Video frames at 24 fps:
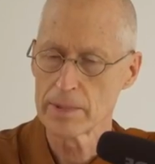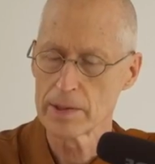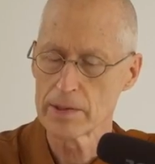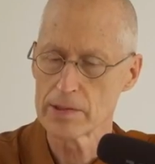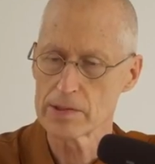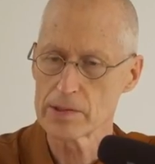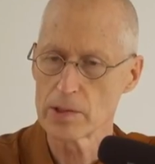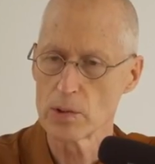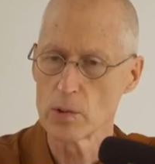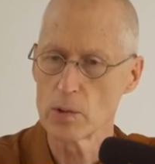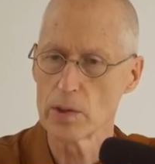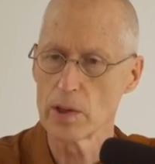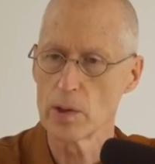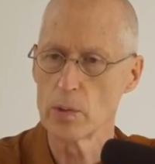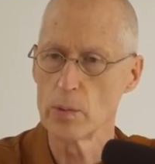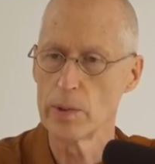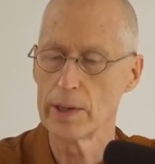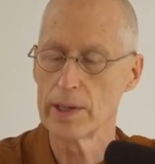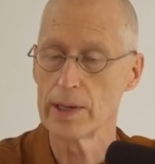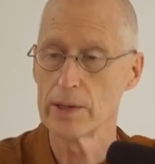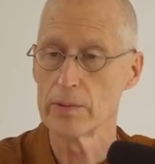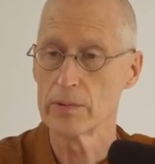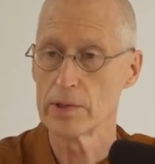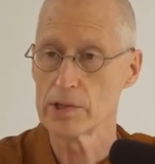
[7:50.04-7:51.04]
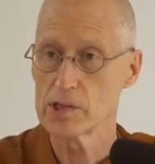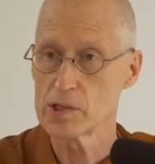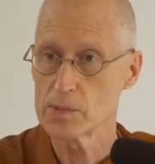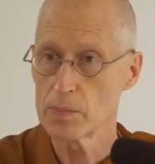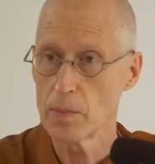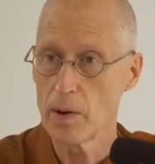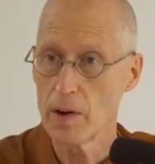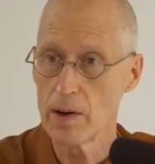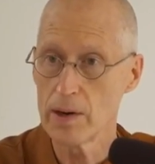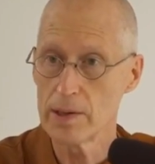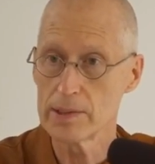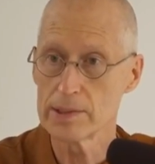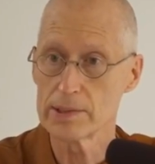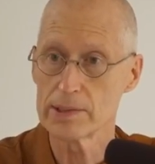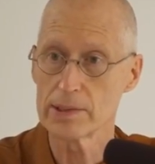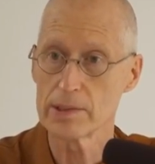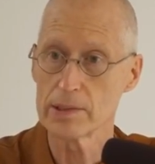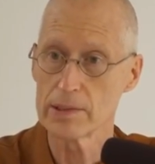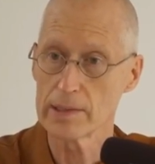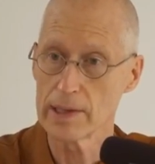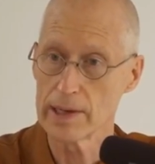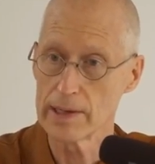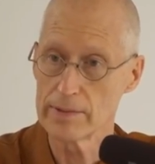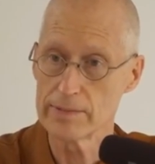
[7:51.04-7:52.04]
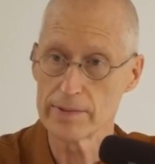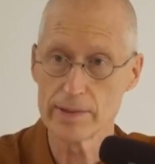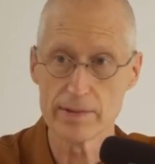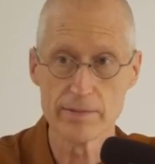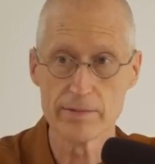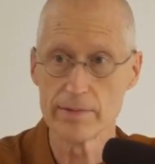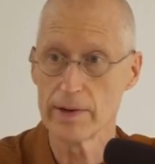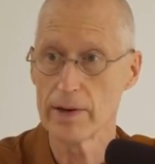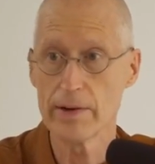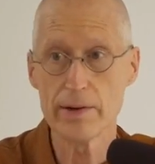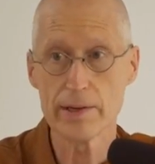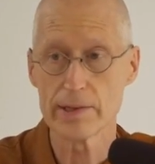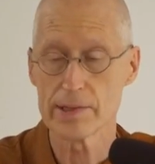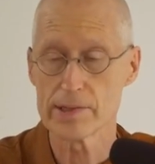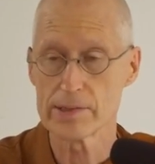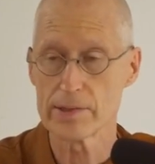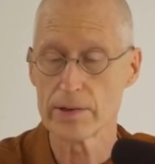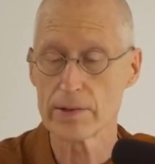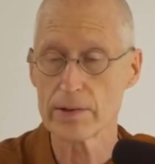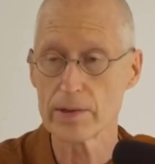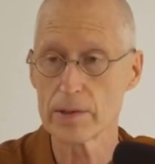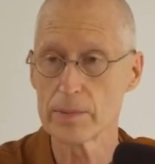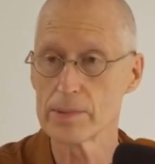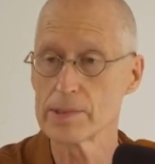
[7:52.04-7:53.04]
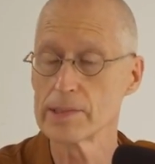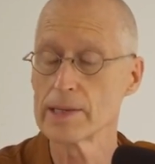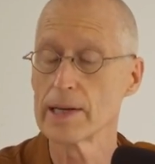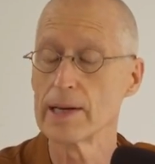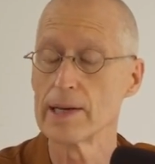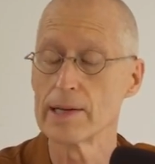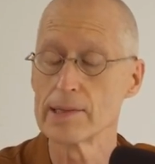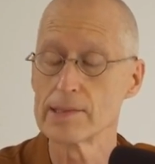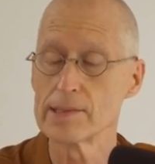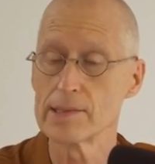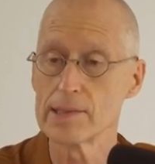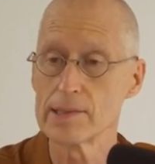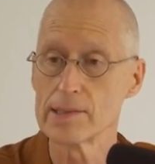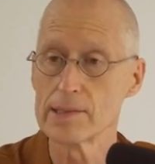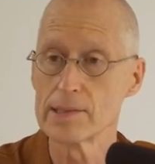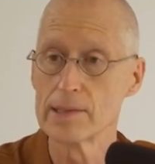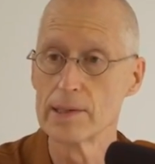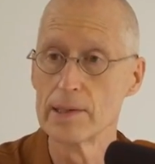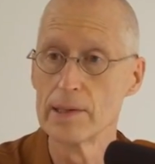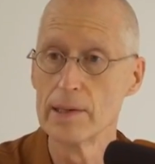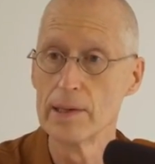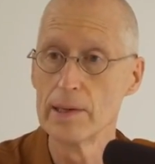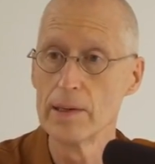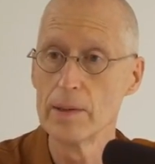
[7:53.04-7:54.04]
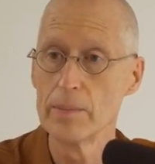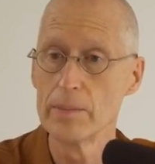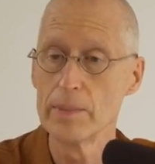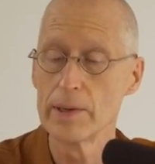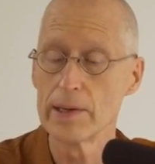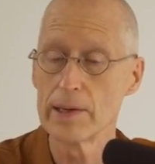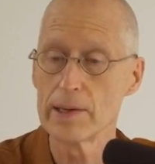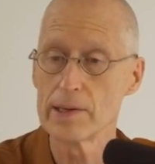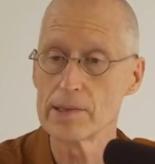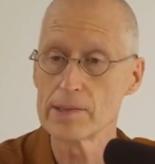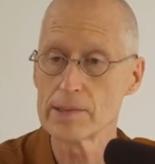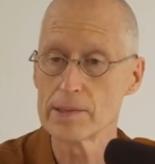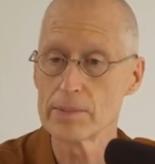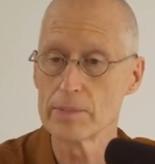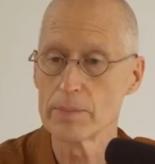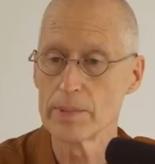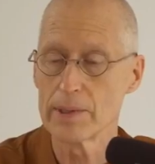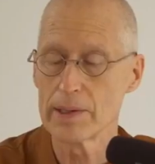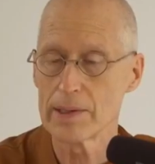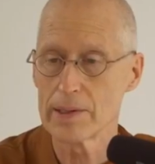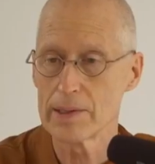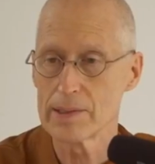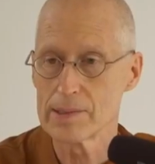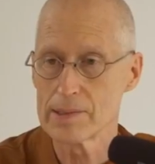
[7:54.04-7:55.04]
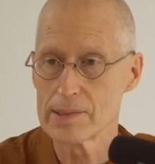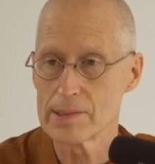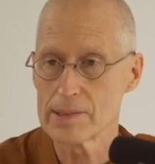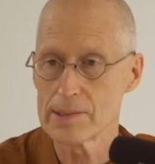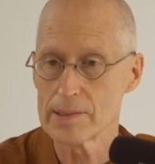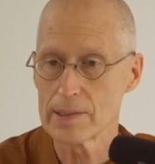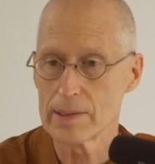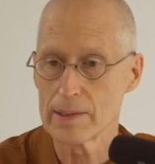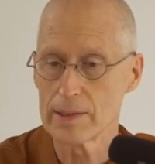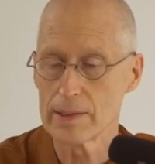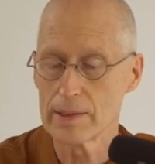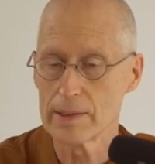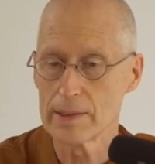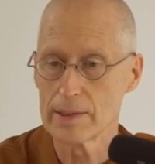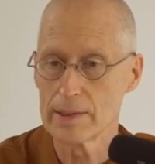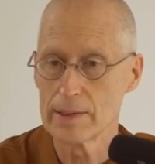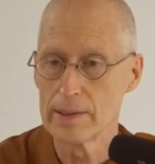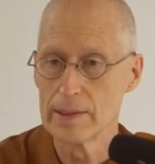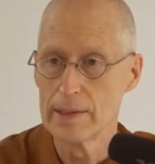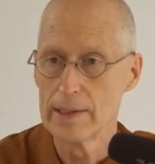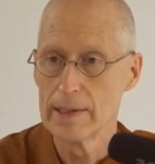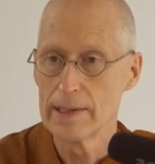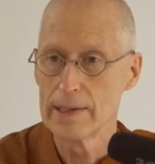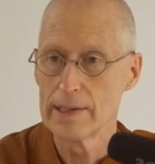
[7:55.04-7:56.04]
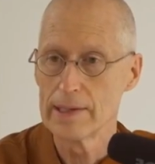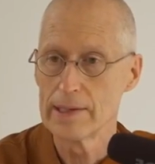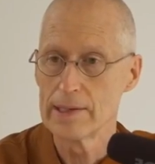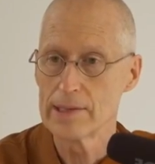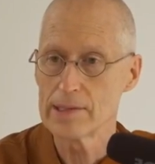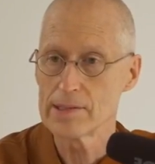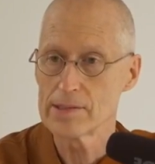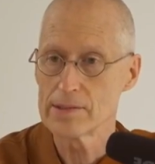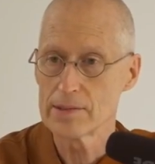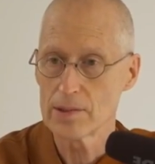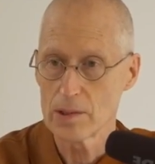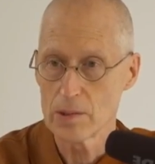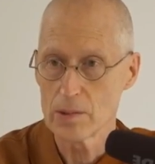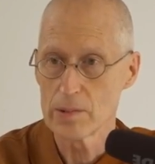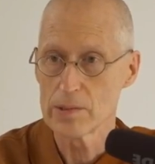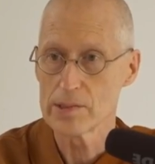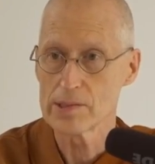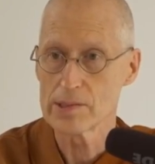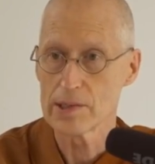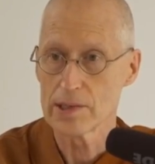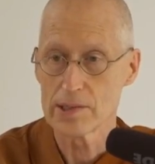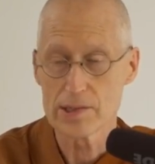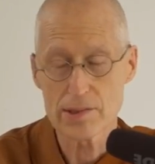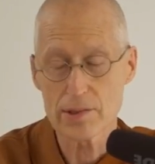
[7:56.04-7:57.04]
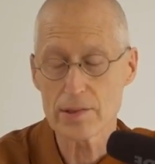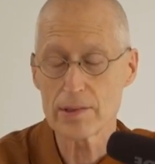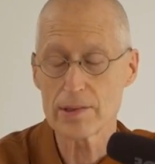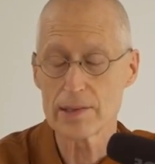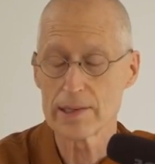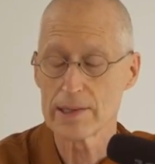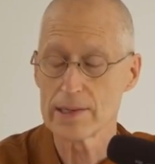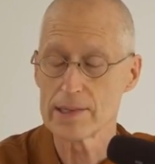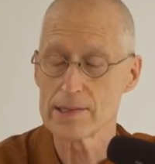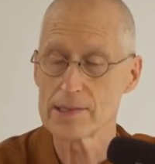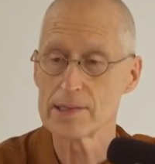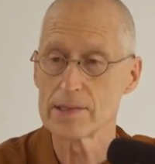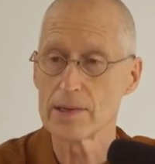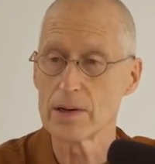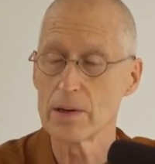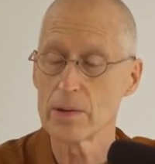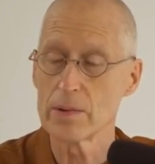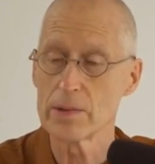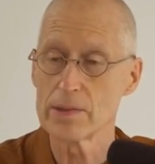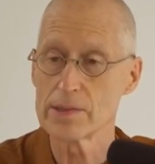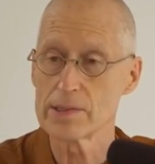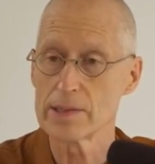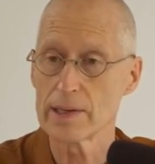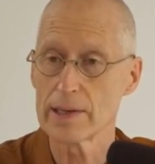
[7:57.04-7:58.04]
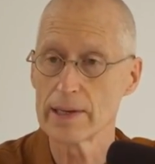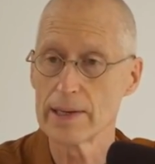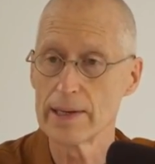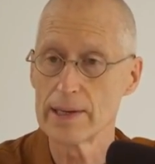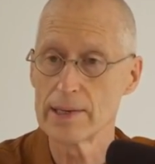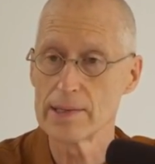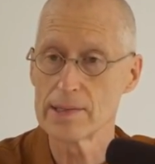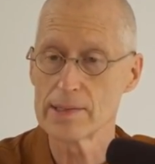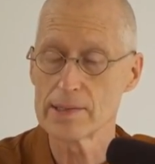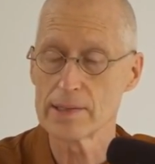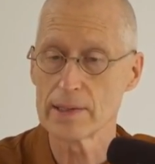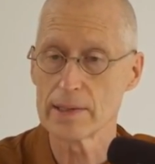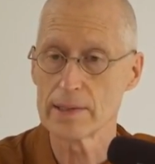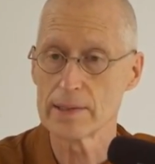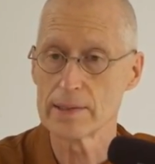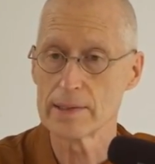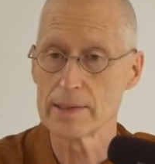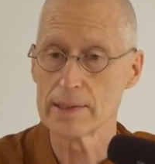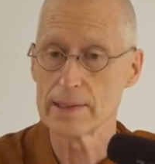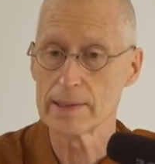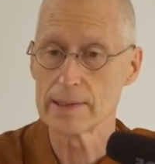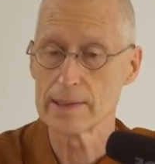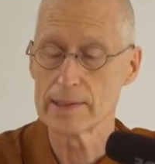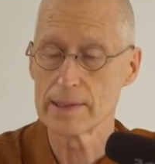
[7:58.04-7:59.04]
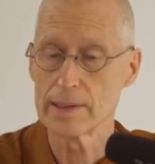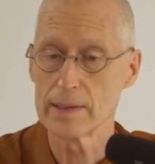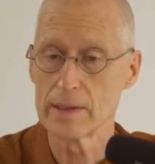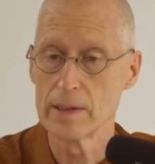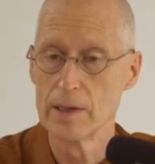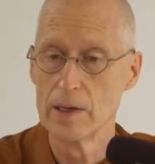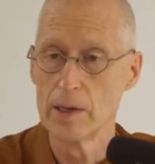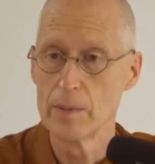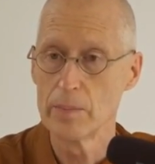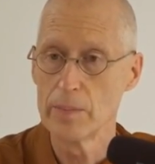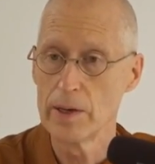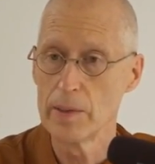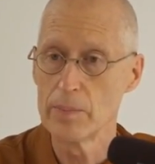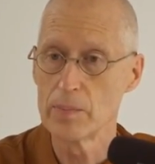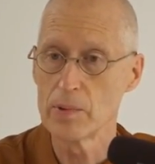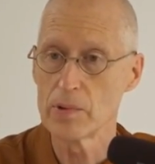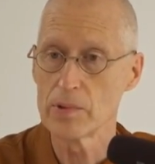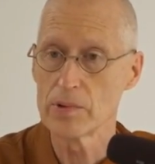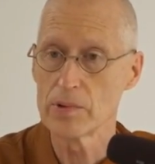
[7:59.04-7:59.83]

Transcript: so that we can respond to life in various circumstances because because uh, it isn't always it certainly isn't always the case that that uh, people